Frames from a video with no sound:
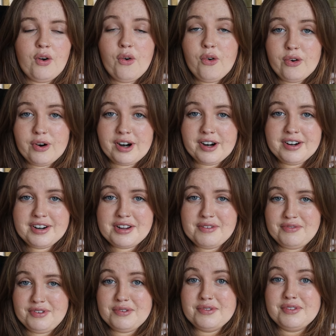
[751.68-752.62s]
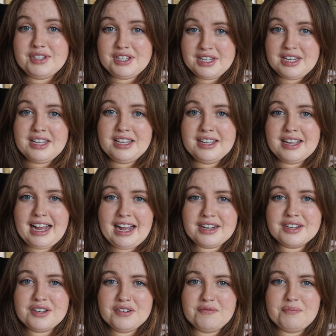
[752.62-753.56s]
Or if you see
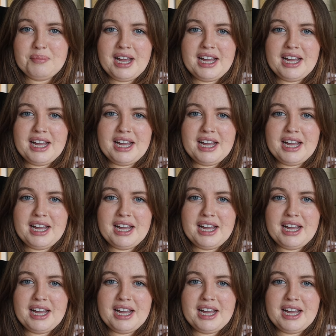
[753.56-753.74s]
active